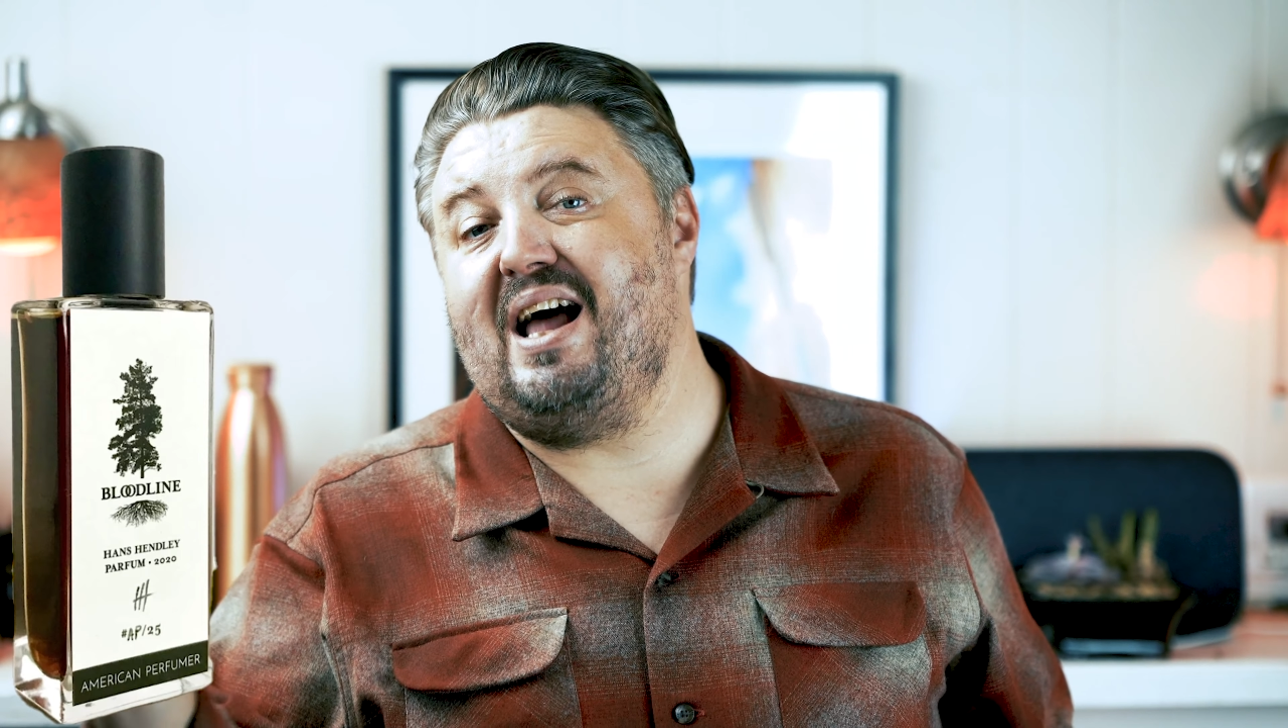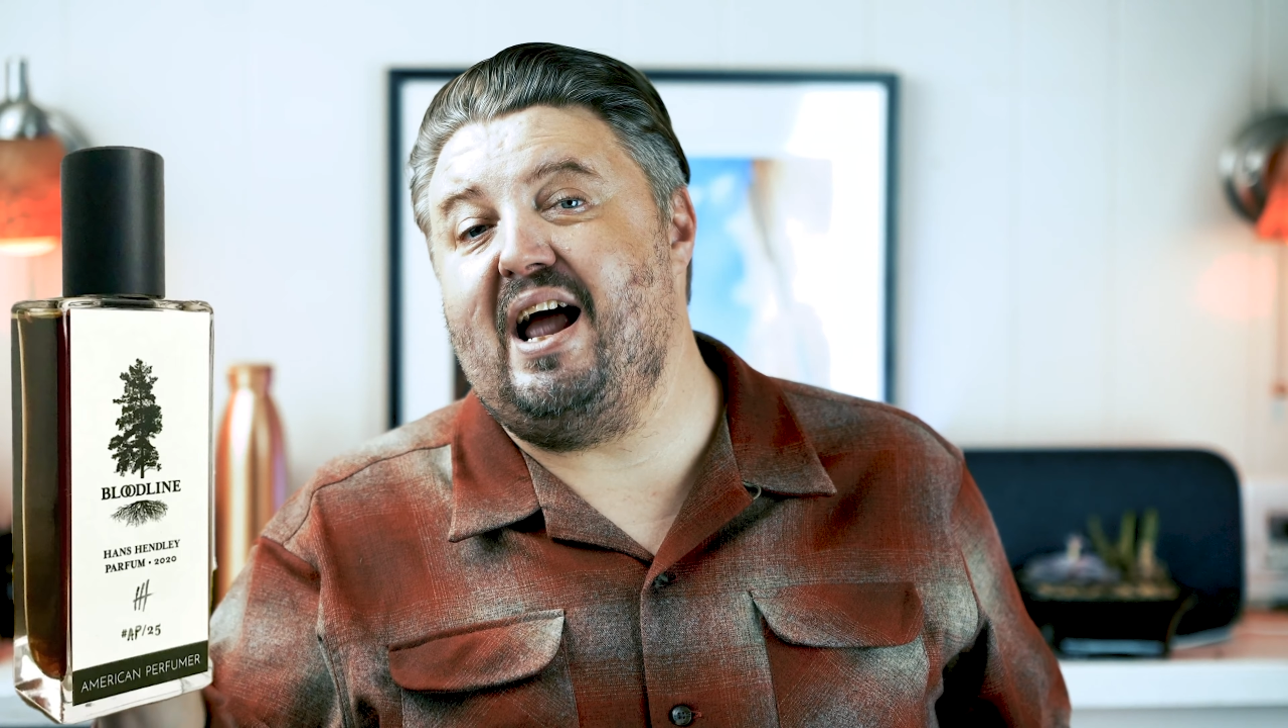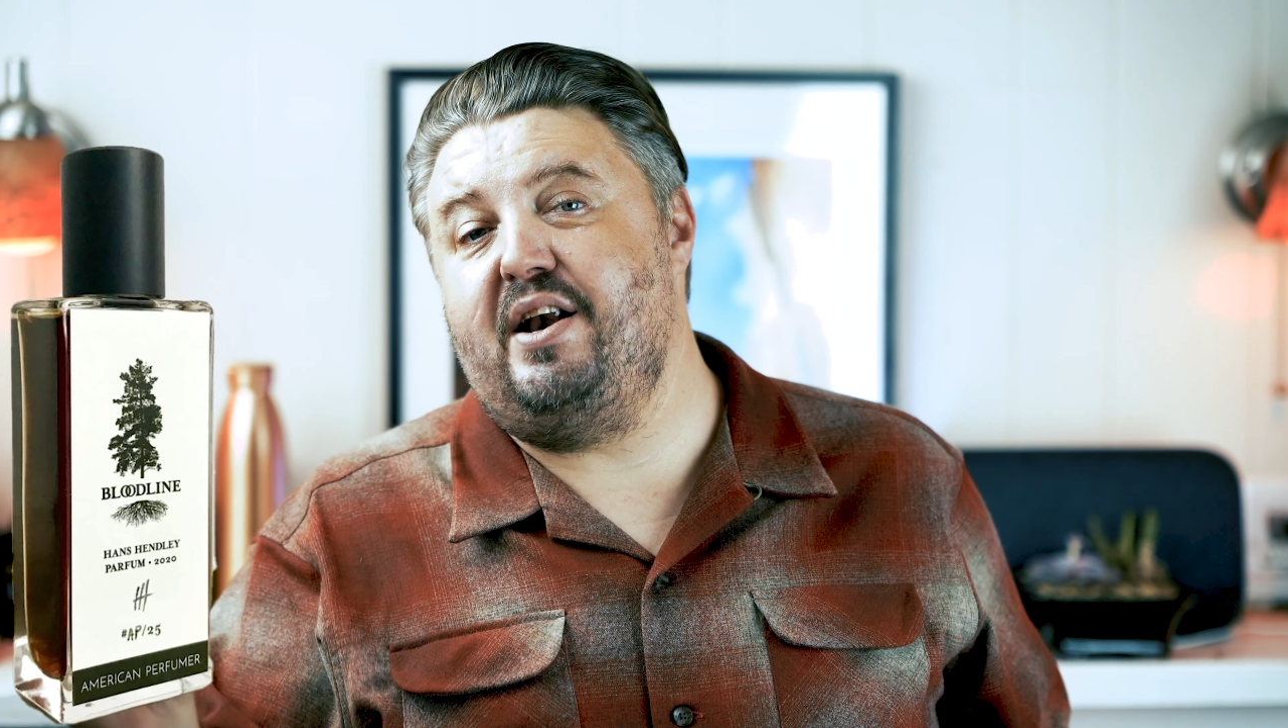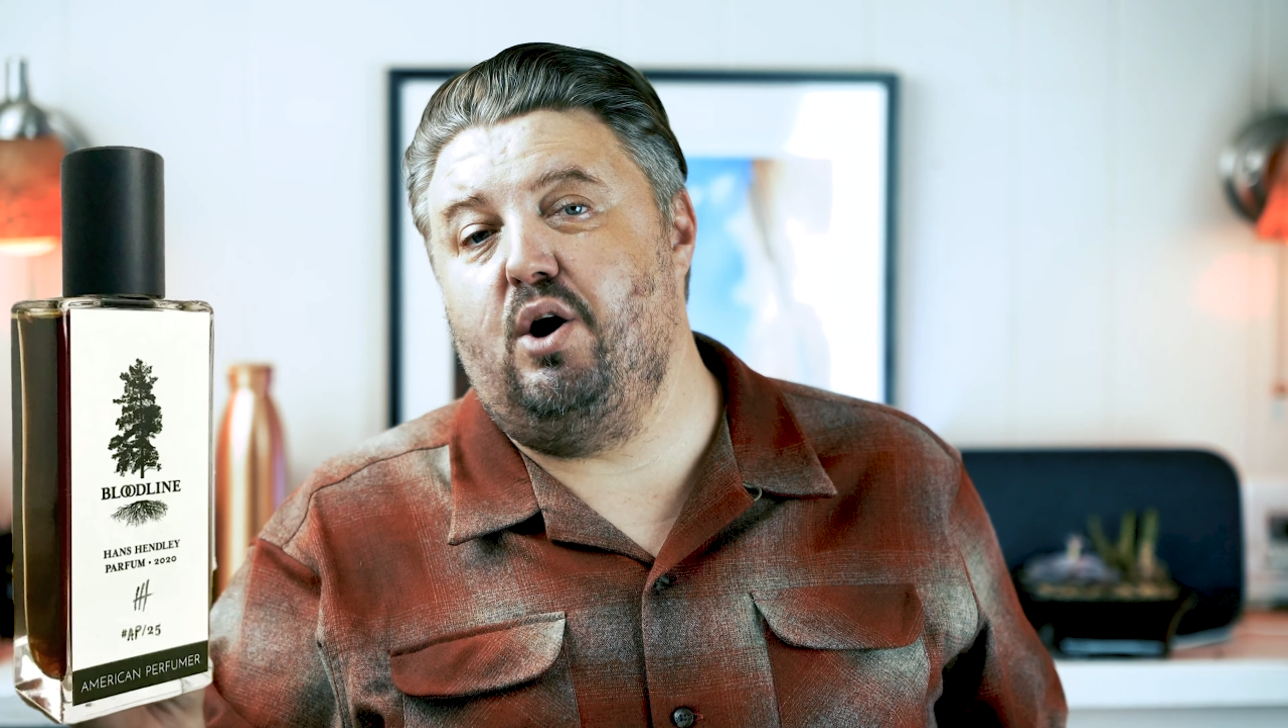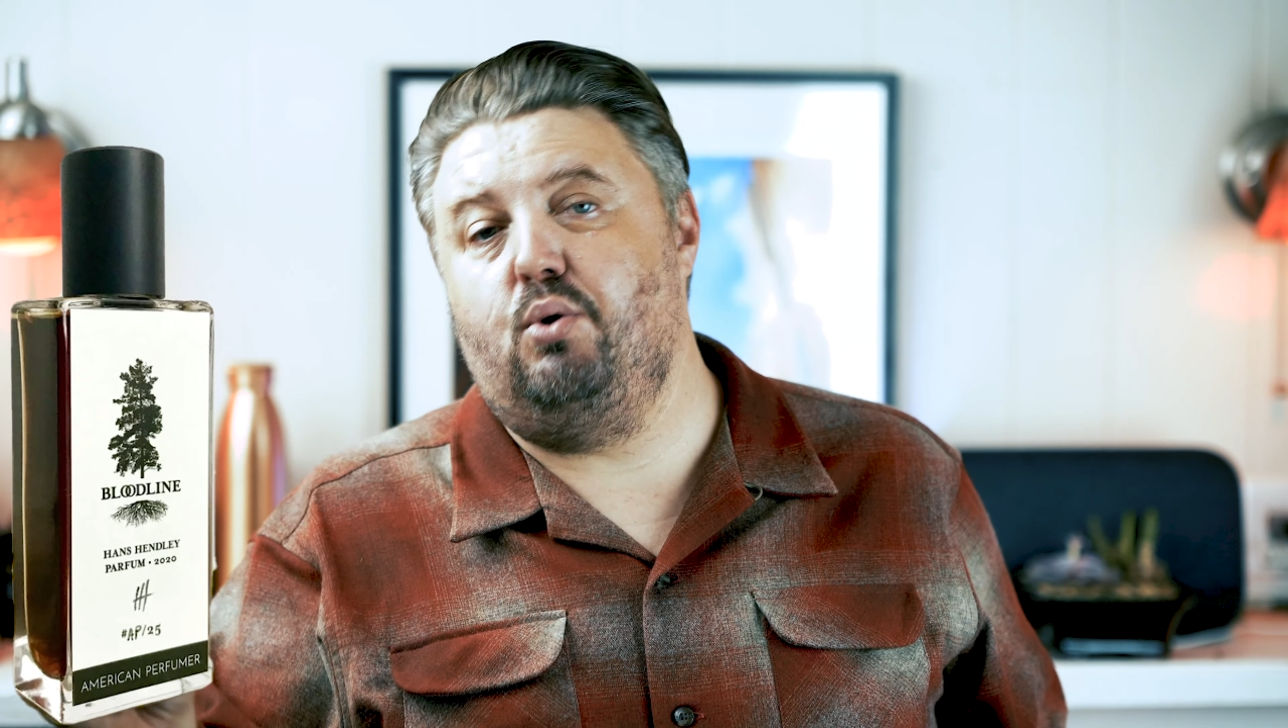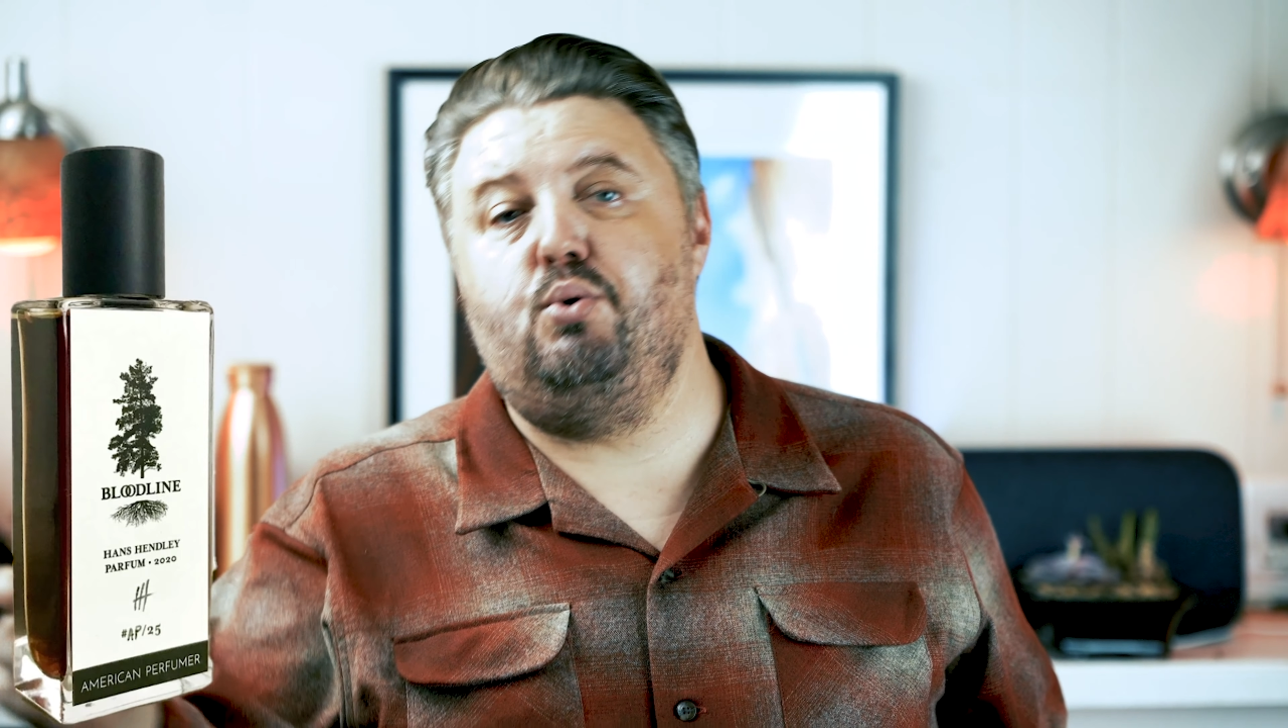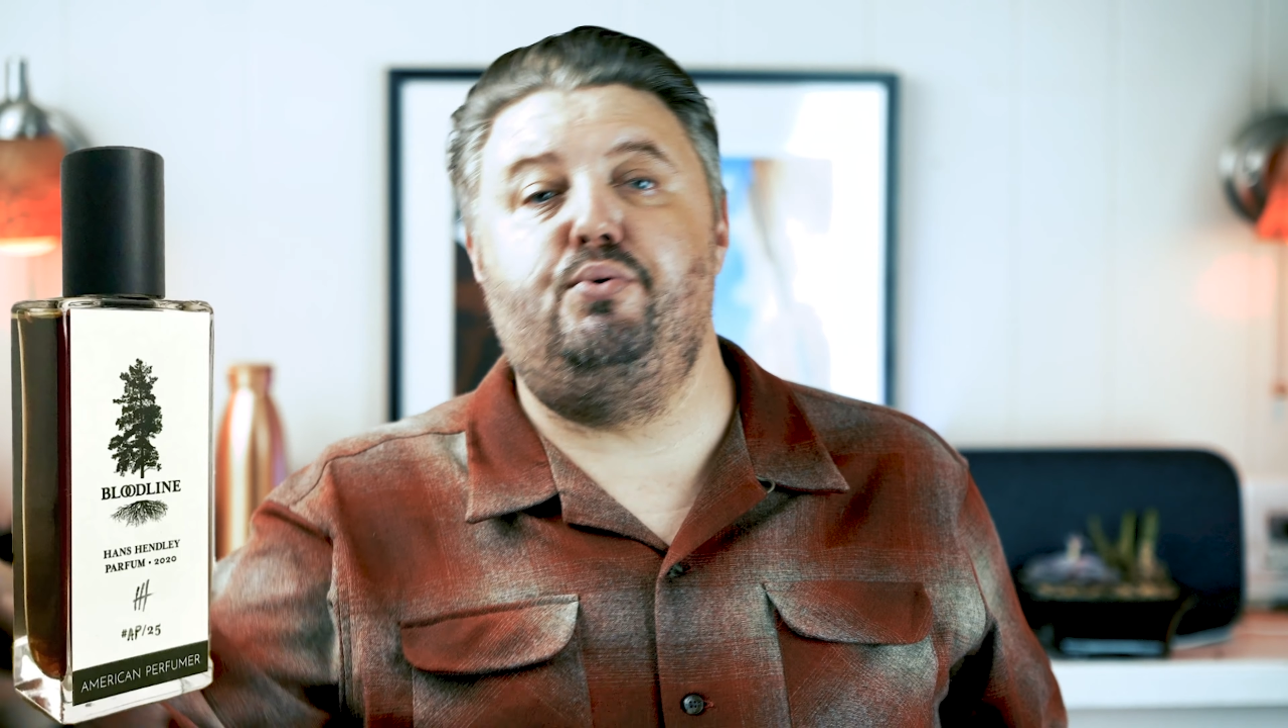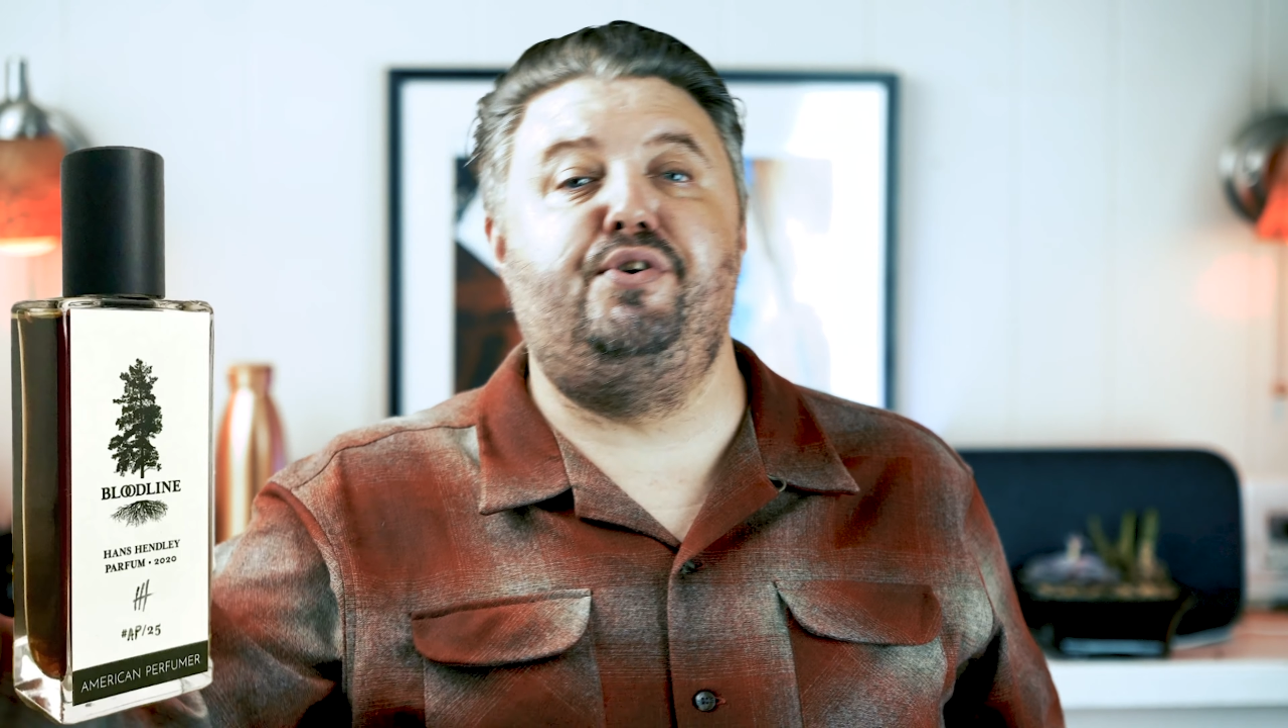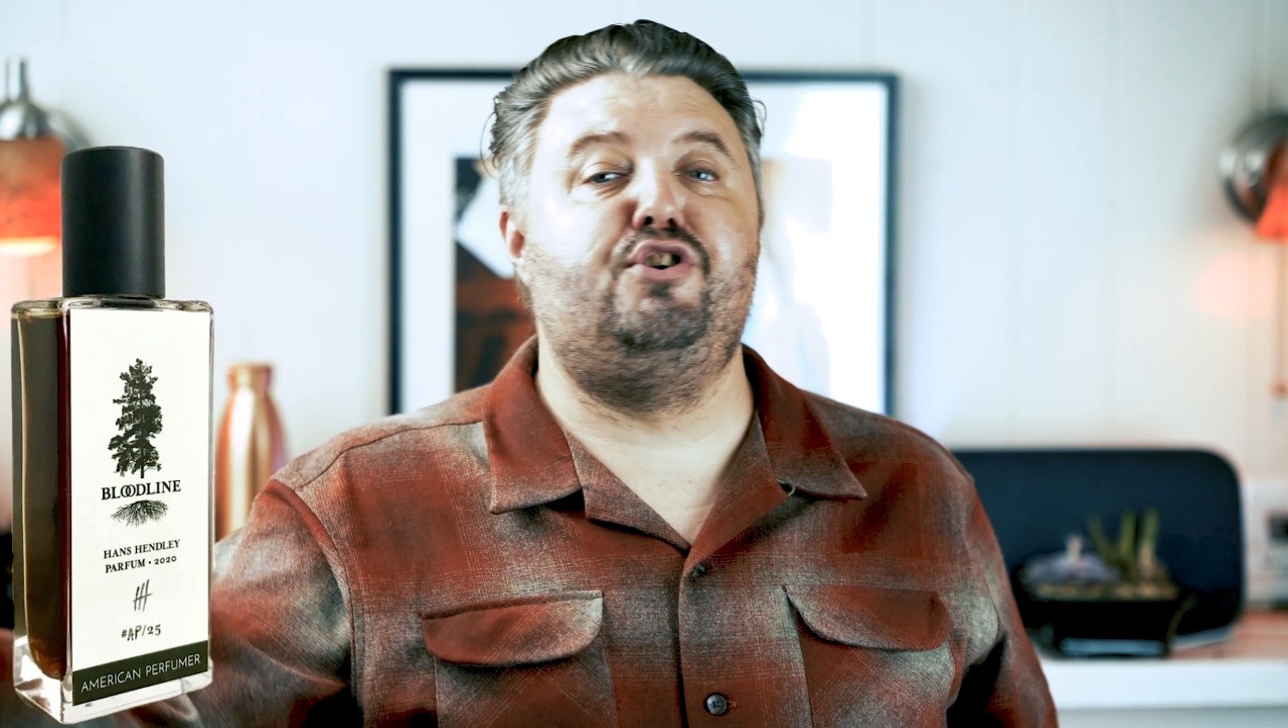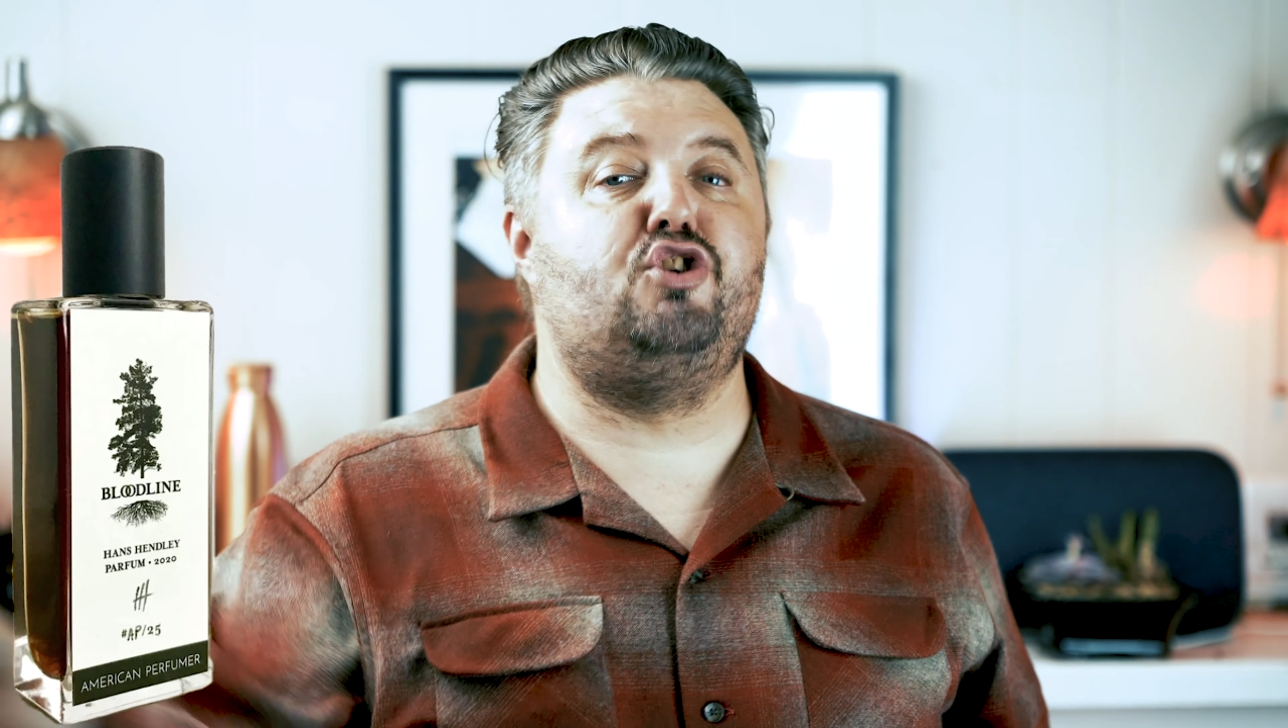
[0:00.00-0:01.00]
I know
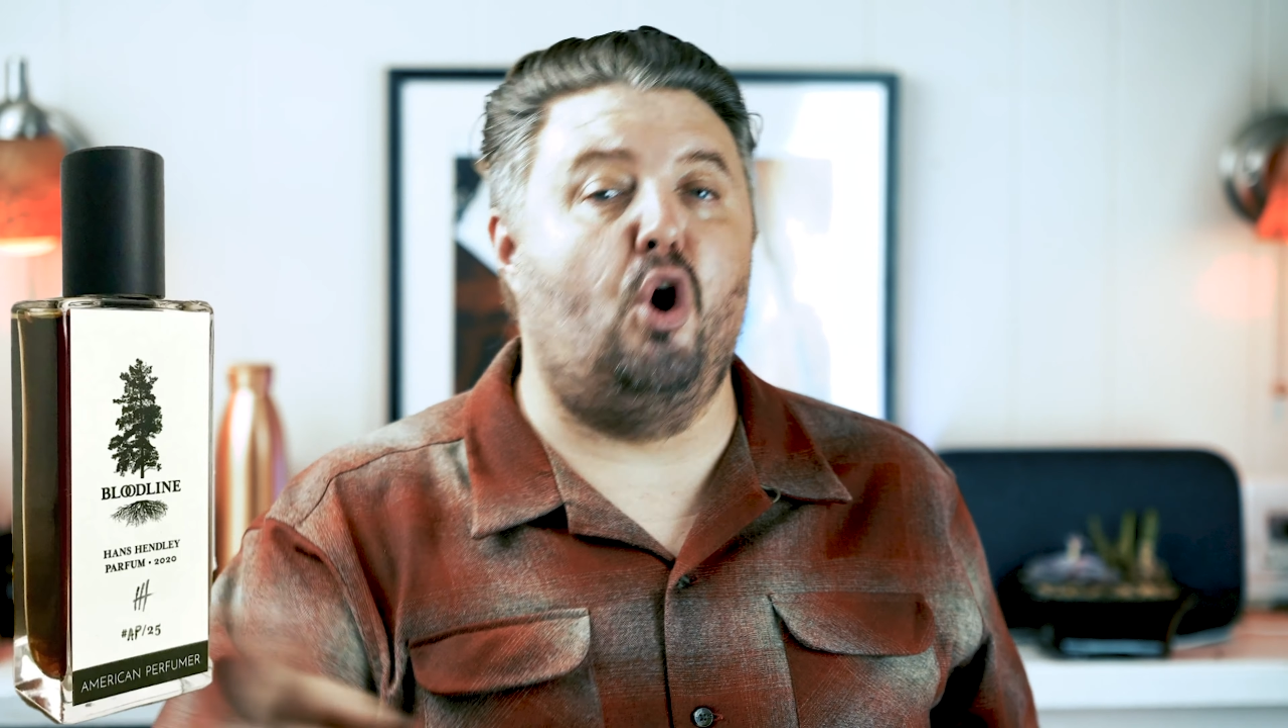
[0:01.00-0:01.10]
who